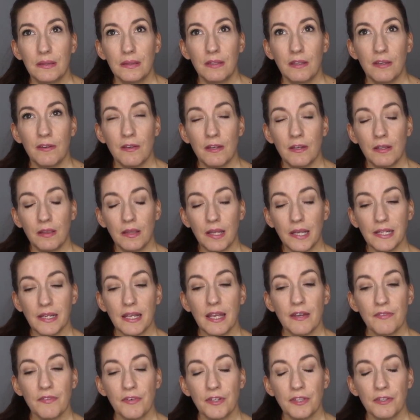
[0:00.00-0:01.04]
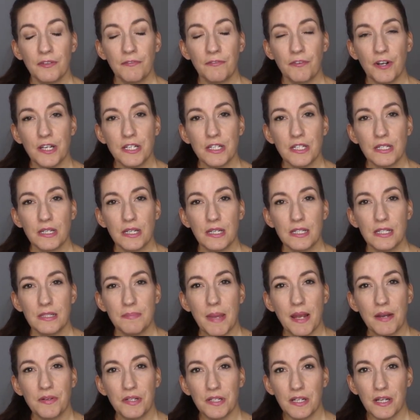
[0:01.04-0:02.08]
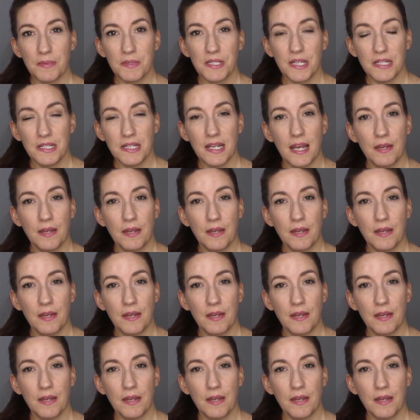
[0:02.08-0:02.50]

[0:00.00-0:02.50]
the light I have on the front is mounted upside